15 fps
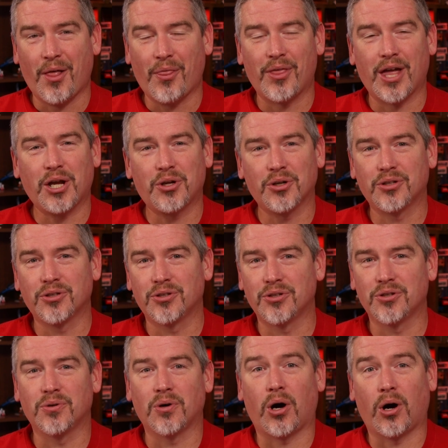They couldn't
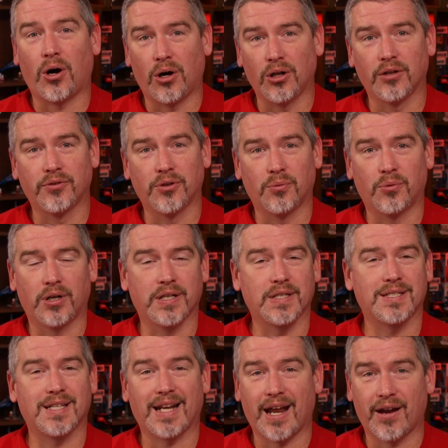do all of the ones
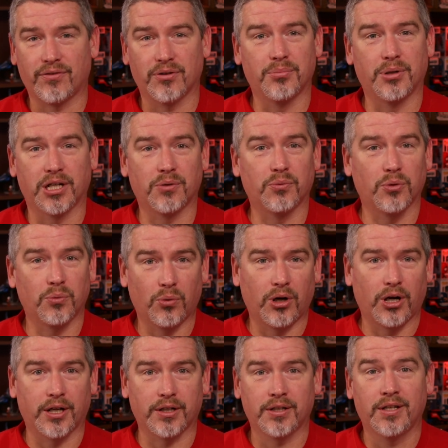that everybody would
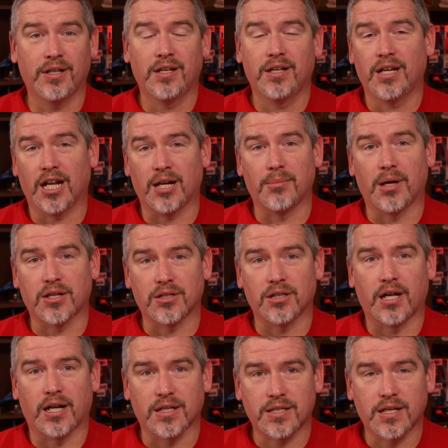want, and it makes a
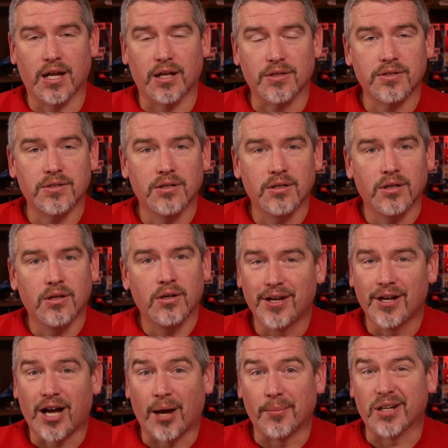lot of sense.
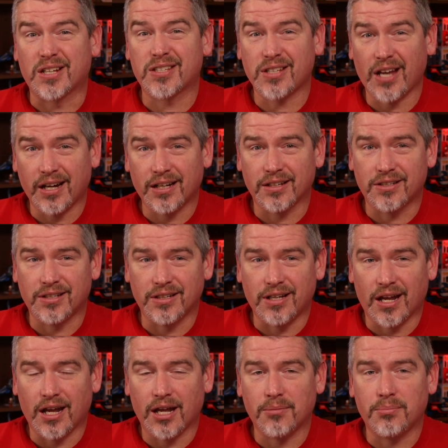I'm excited
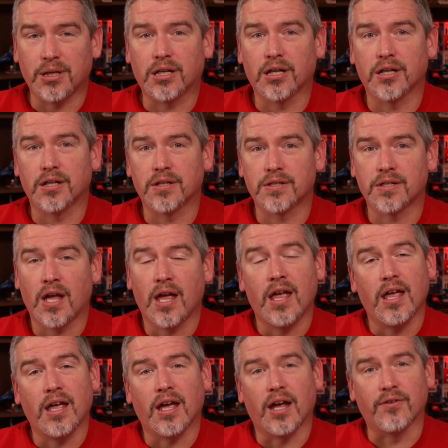today because
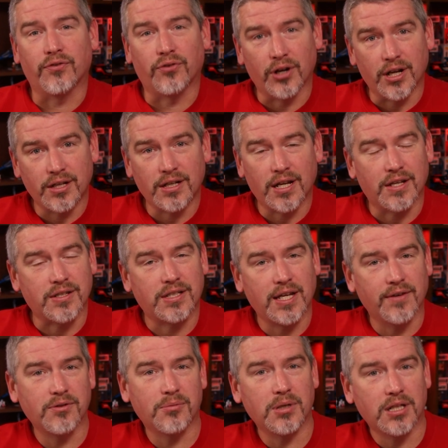a friend has
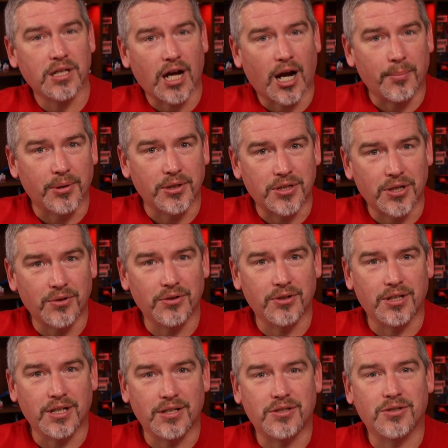given me the
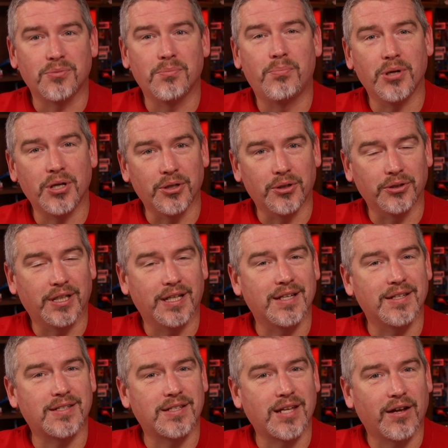opportunity to build
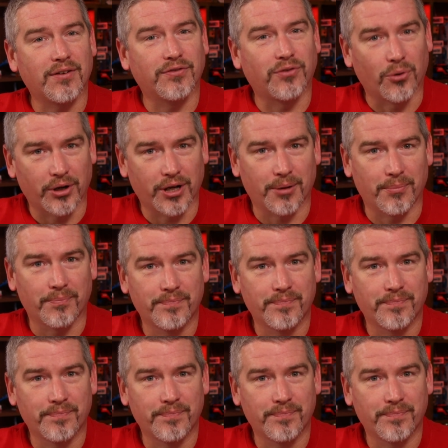his set for him.